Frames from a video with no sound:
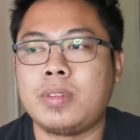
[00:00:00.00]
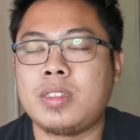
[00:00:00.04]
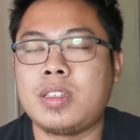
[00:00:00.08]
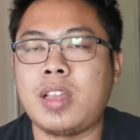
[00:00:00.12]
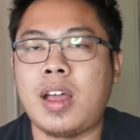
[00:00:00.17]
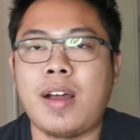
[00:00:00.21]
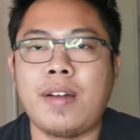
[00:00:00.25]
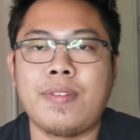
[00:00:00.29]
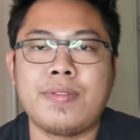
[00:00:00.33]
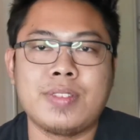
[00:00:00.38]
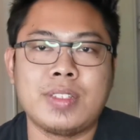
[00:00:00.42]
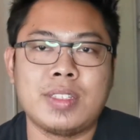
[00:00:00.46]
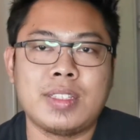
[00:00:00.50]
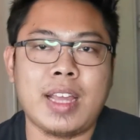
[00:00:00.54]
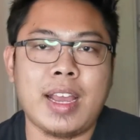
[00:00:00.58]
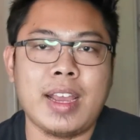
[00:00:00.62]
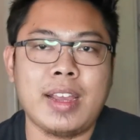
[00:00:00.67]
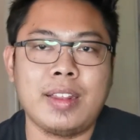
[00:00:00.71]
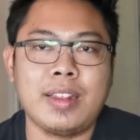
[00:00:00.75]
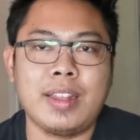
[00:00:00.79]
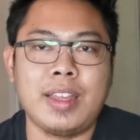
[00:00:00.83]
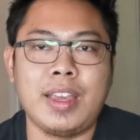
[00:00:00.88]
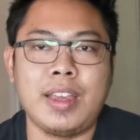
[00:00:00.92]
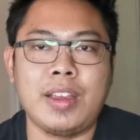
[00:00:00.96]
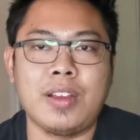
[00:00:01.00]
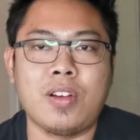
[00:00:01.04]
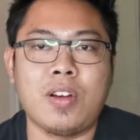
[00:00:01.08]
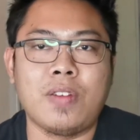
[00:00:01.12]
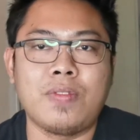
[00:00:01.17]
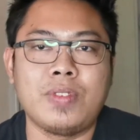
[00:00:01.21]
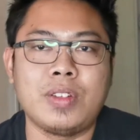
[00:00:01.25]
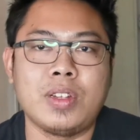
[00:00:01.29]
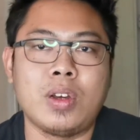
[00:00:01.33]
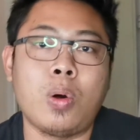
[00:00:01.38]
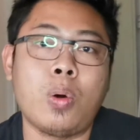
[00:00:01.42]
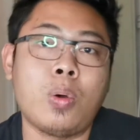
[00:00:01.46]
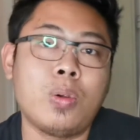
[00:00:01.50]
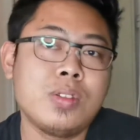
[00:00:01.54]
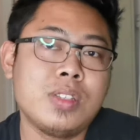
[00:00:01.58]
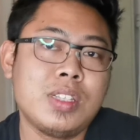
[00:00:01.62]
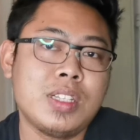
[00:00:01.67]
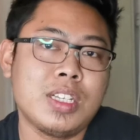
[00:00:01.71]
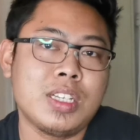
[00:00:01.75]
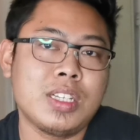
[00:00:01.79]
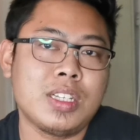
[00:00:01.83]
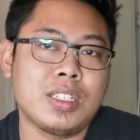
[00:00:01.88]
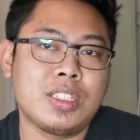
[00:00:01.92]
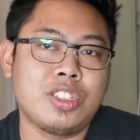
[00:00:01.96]
tough styling of the
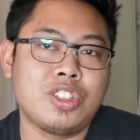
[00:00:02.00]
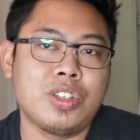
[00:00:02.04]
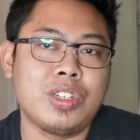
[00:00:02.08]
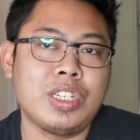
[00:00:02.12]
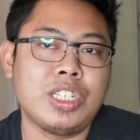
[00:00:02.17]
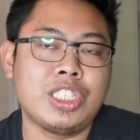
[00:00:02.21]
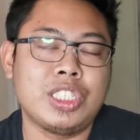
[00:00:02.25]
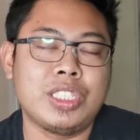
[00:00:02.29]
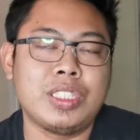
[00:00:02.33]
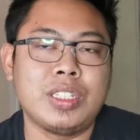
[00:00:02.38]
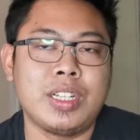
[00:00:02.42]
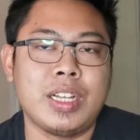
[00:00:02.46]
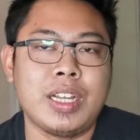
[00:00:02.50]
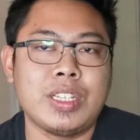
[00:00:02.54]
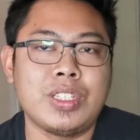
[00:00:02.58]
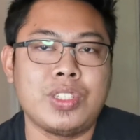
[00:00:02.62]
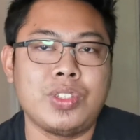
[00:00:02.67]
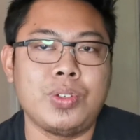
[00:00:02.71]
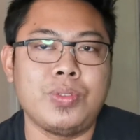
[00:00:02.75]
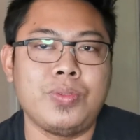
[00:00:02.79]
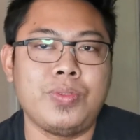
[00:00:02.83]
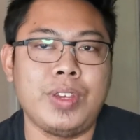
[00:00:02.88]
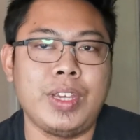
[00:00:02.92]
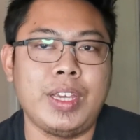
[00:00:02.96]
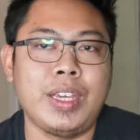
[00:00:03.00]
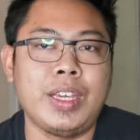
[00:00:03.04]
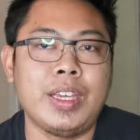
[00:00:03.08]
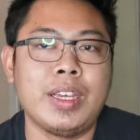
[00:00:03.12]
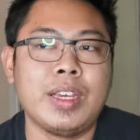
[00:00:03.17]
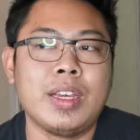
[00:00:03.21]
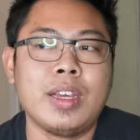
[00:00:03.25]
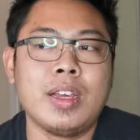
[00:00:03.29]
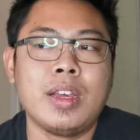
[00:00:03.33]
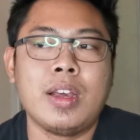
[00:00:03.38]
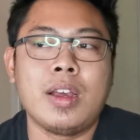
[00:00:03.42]
older traditional SUV,